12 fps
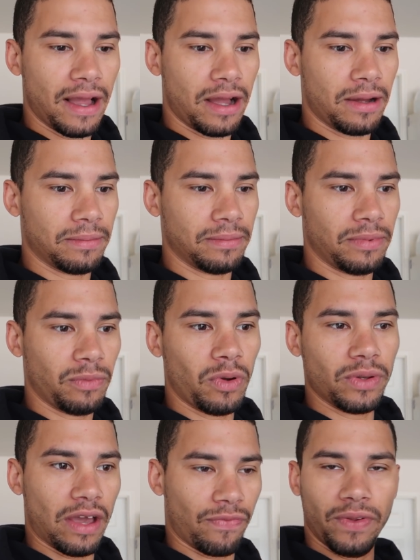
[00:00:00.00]
But
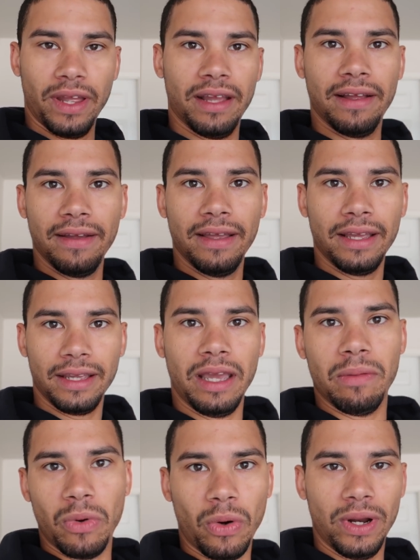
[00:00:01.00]
we'll definitely
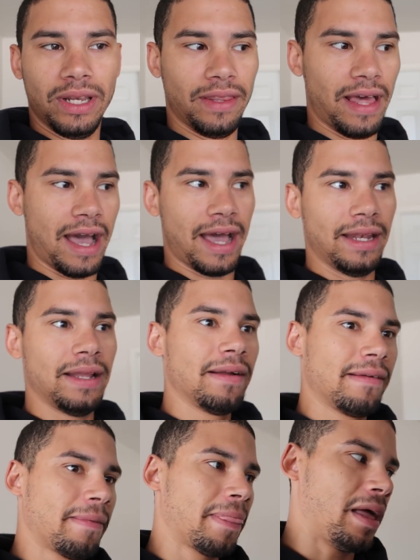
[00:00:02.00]
get more into that.
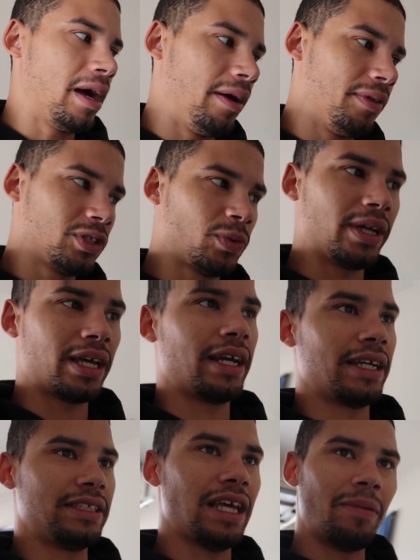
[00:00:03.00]
This
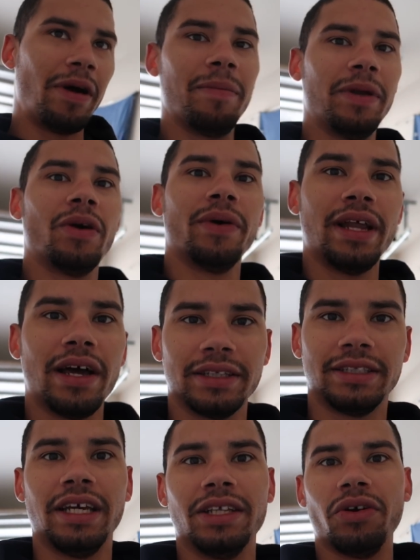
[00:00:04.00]
weekend, like I said, I might be going down
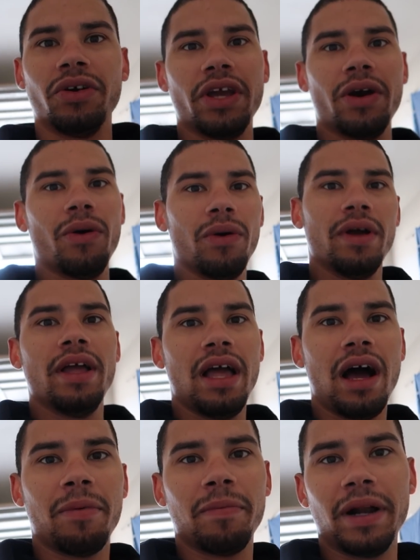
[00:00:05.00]
to San Antonio,
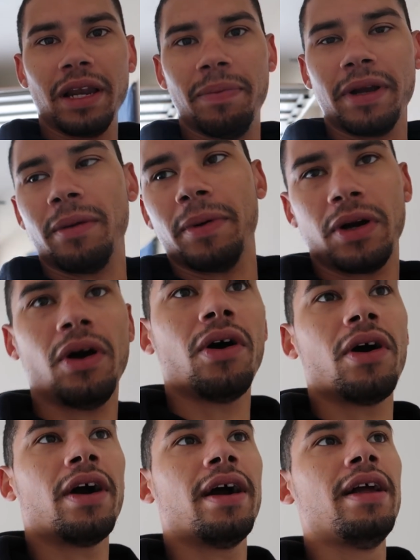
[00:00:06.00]
help a buddy pick up a
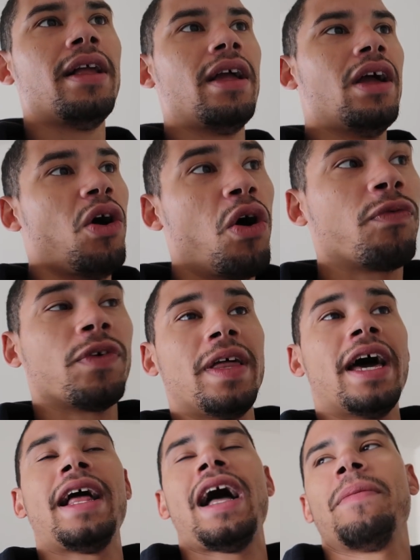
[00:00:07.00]
car. Hopefully
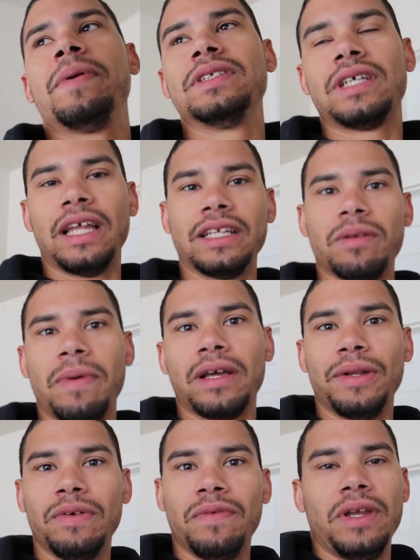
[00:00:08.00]
that happens. I'd like to make
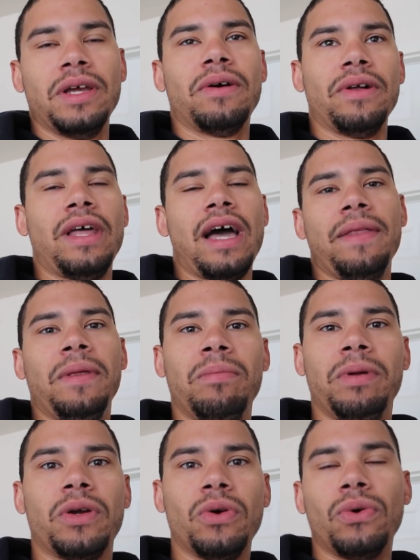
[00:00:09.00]
a little video on that.
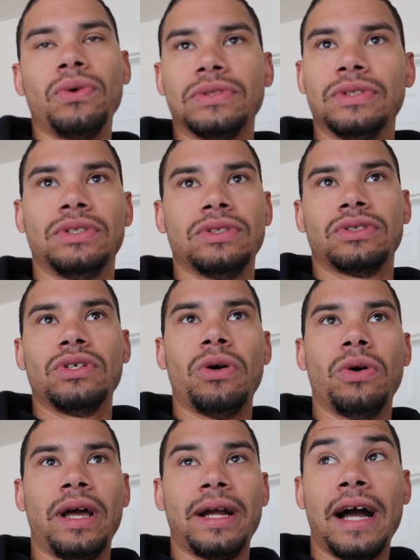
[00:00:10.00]
That'd be cool, since there's
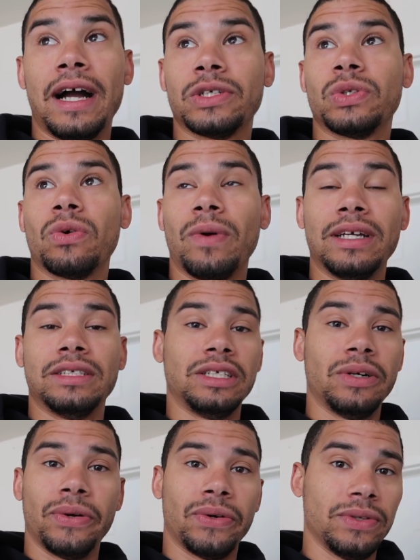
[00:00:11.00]
no like actual
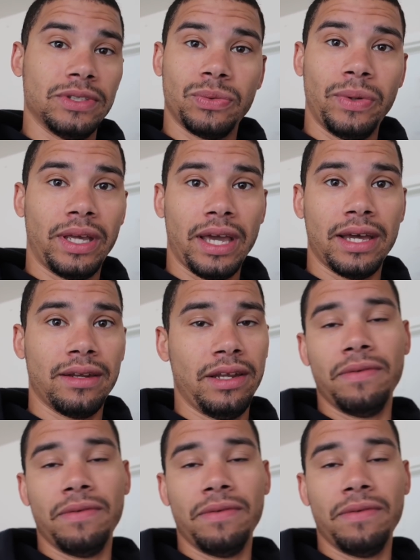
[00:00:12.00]
racing going on this weekend.